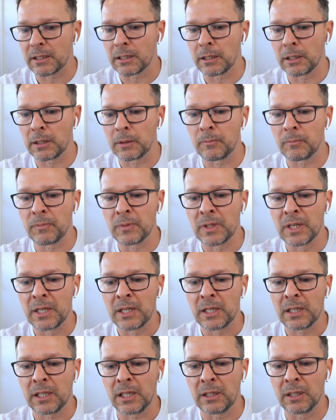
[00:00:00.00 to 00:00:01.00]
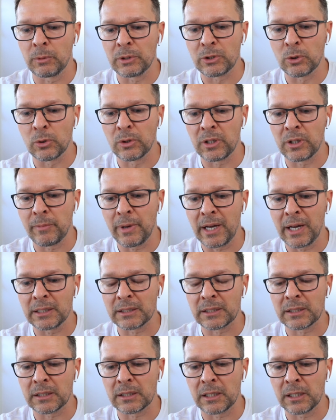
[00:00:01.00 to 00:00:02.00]
We're talking
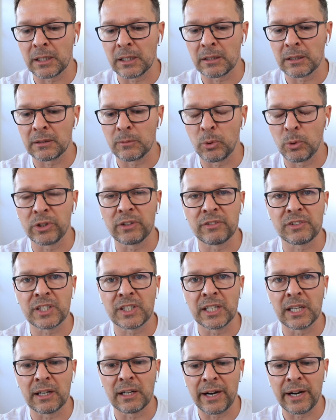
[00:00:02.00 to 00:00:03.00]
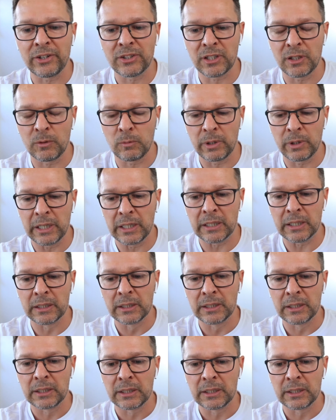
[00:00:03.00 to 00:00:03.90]
about the point of singularity, where